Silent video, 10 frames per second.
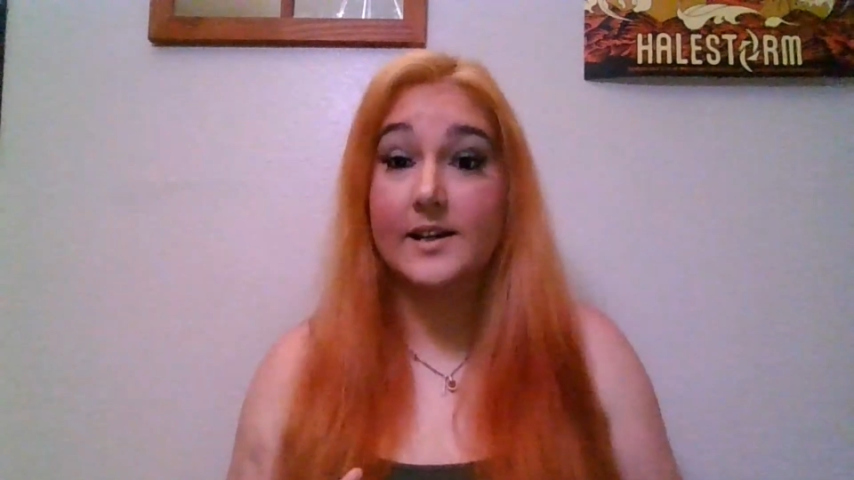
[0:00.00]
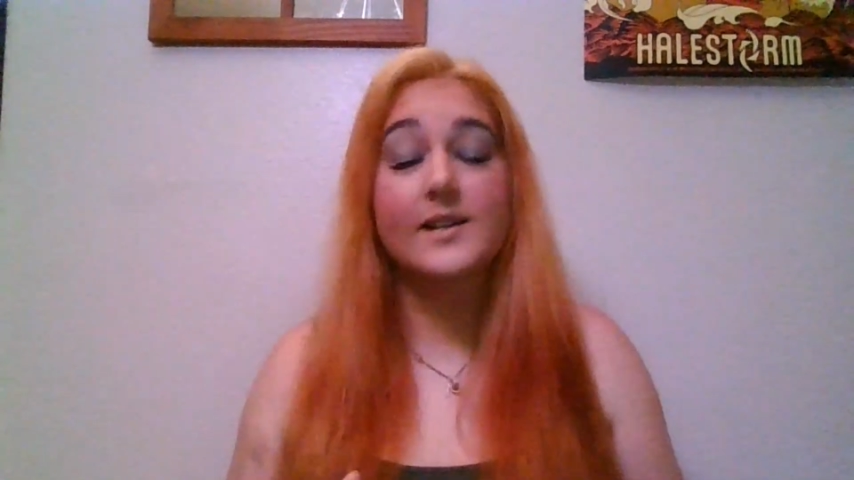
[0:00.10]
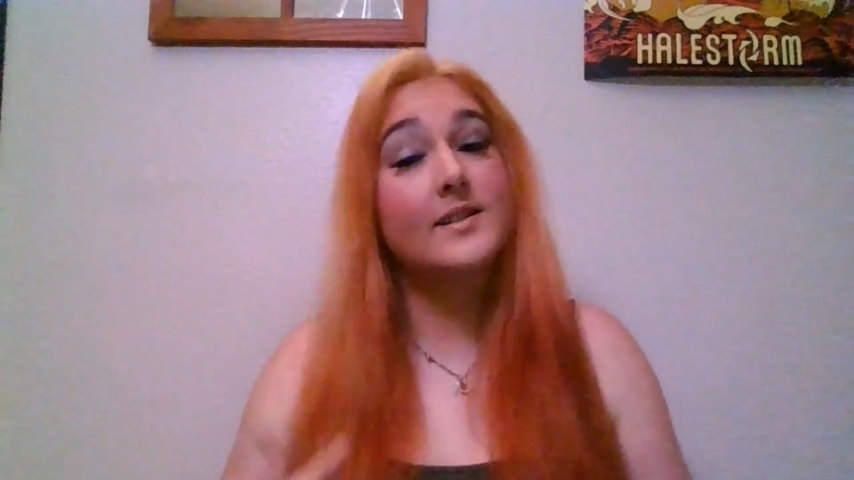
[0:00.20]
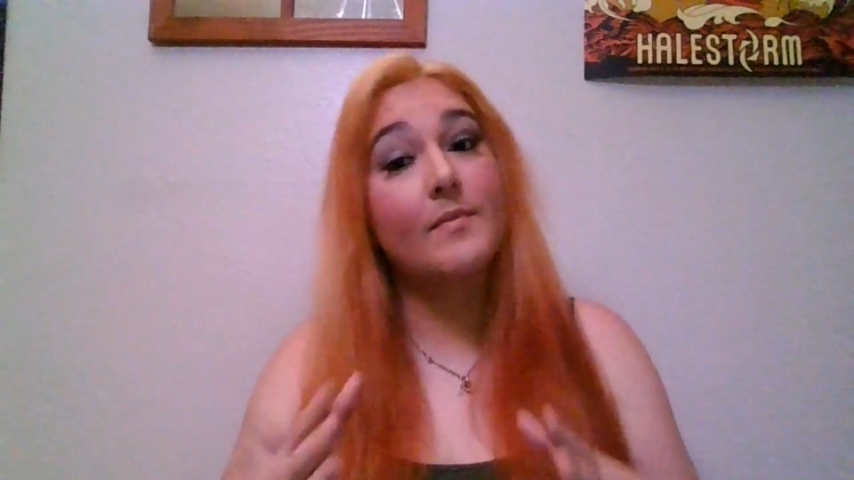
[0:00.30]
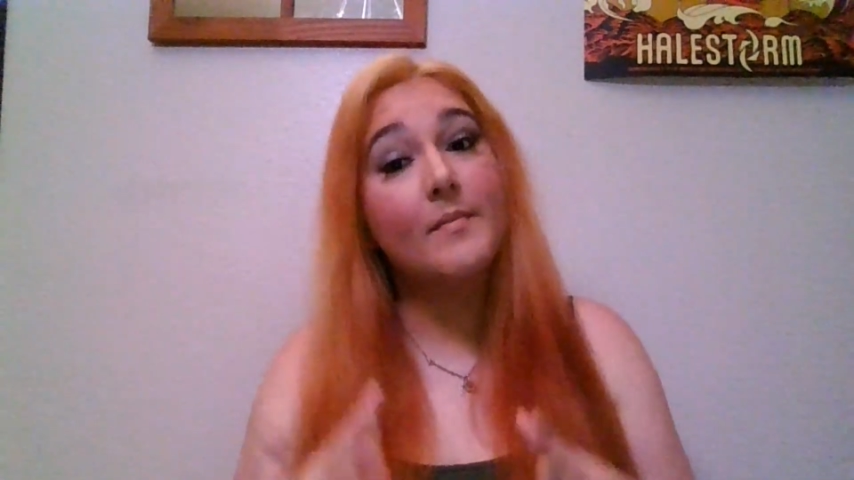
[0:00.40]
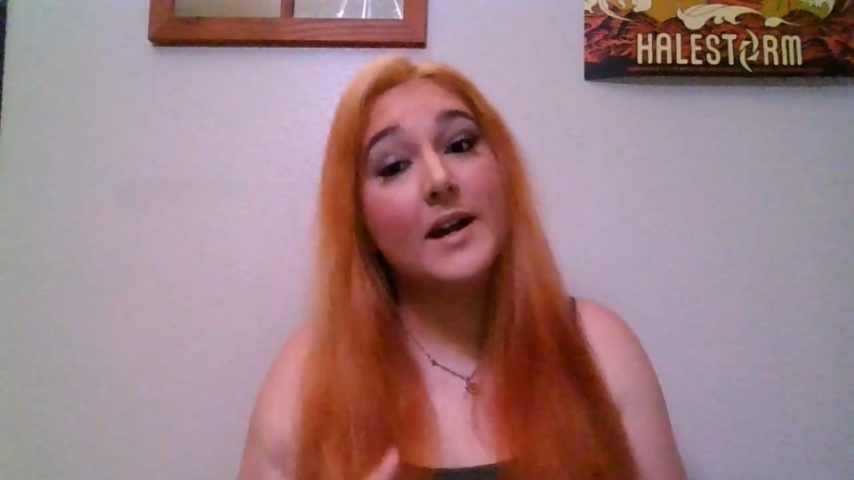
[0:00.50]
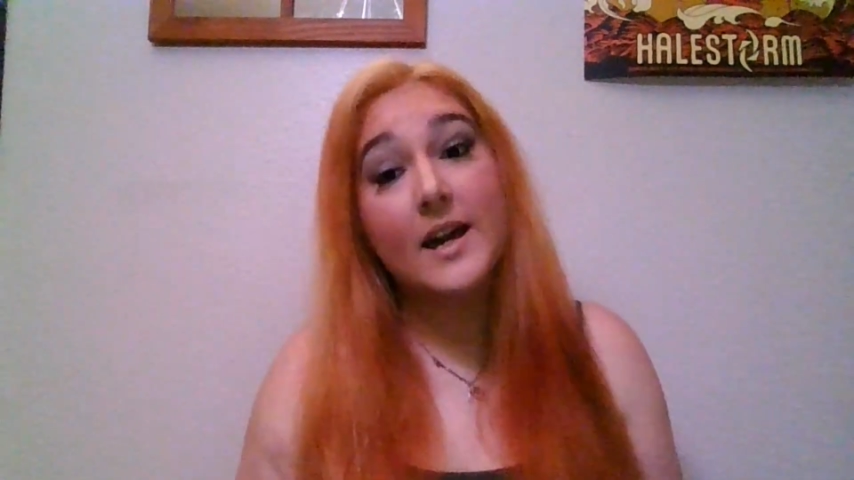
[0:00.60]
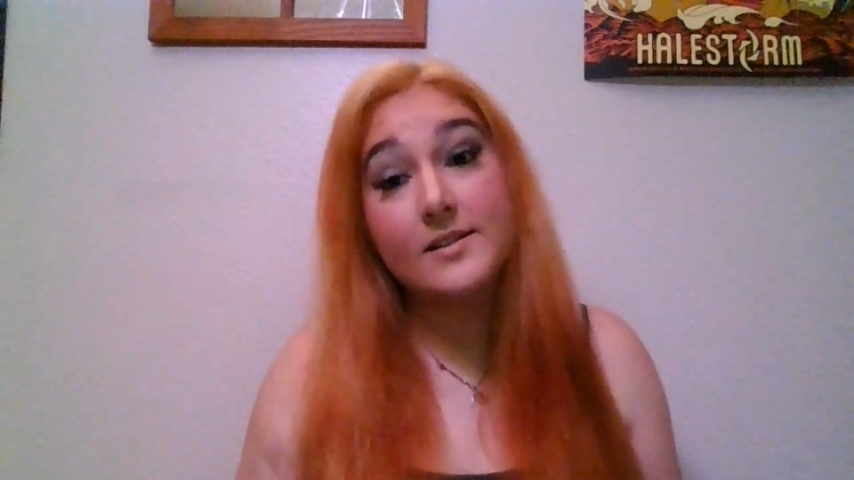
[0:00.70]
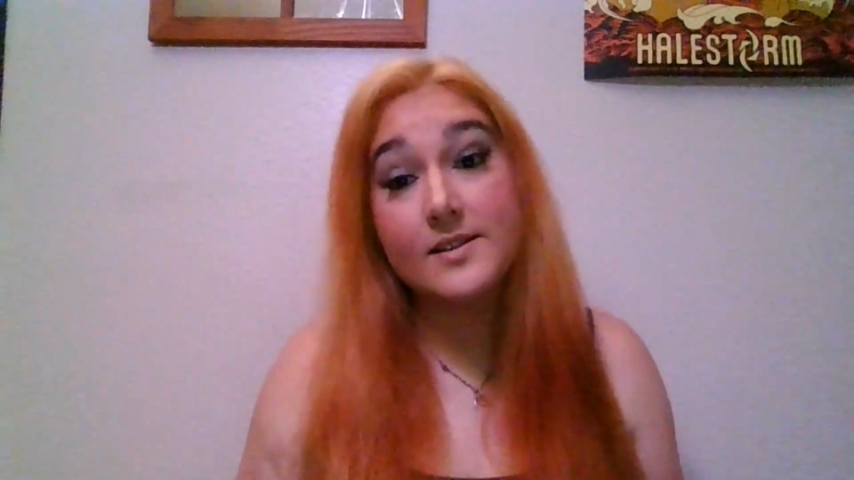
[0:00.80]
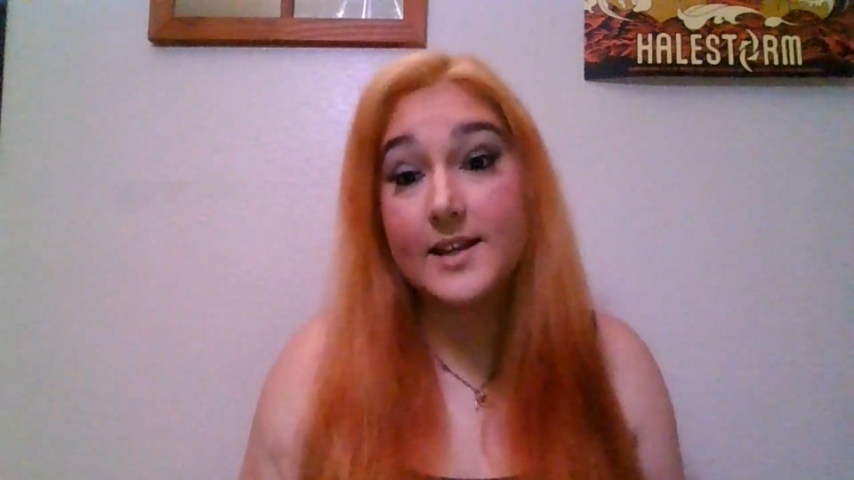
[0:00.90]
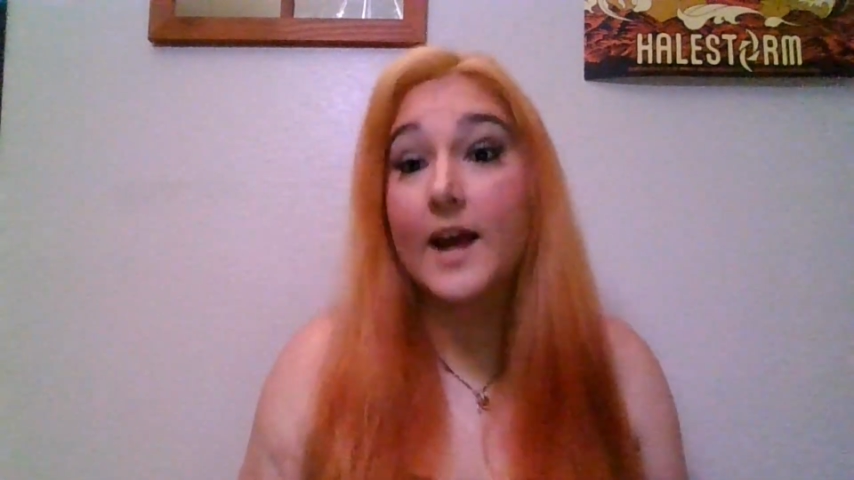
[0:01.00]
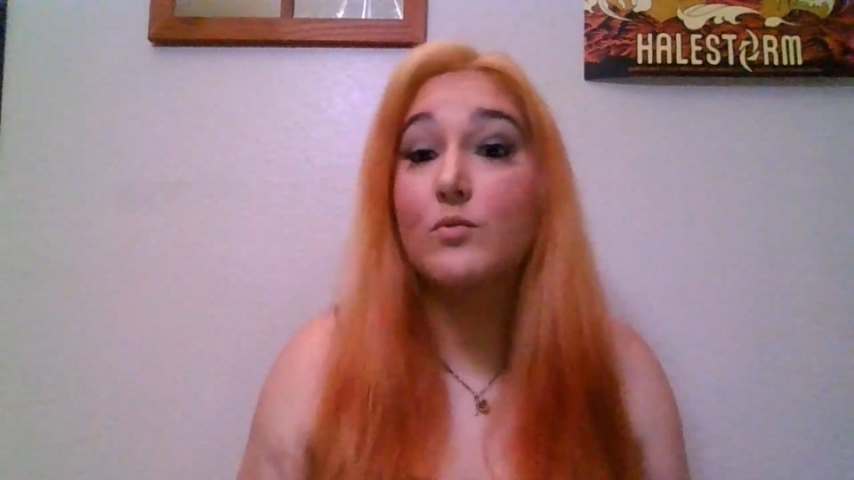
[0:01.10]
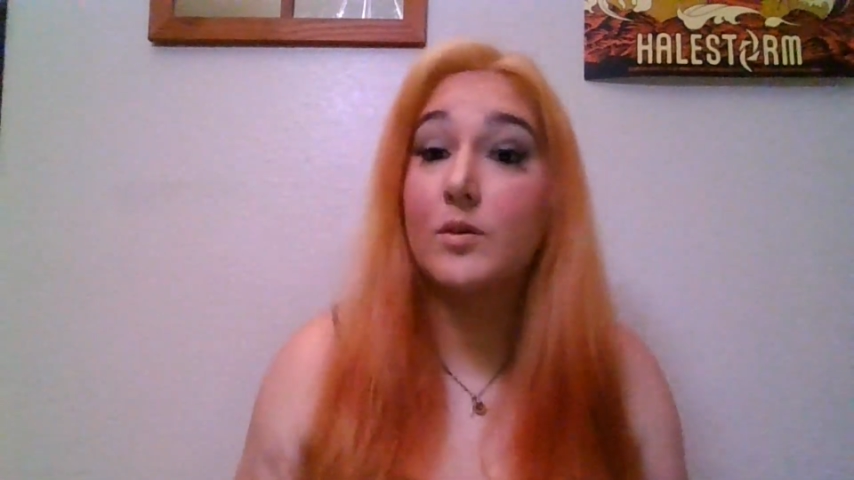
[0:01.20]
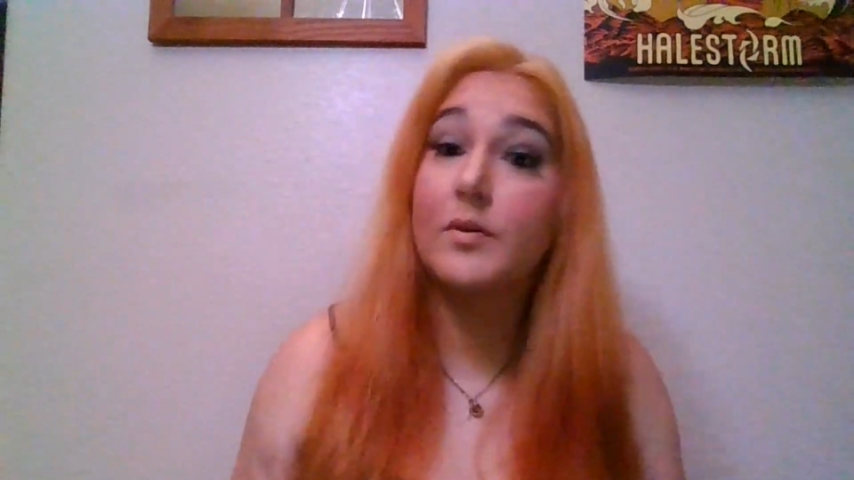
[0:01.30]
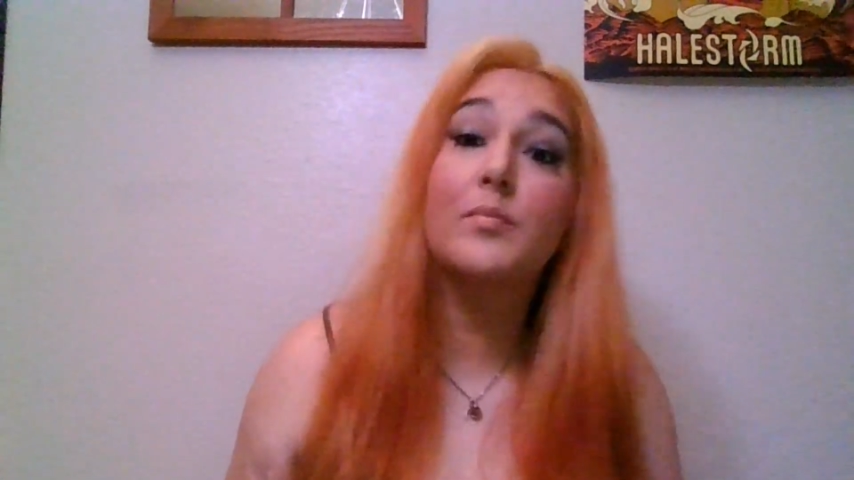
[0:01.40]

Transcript: because some of my cases that I will be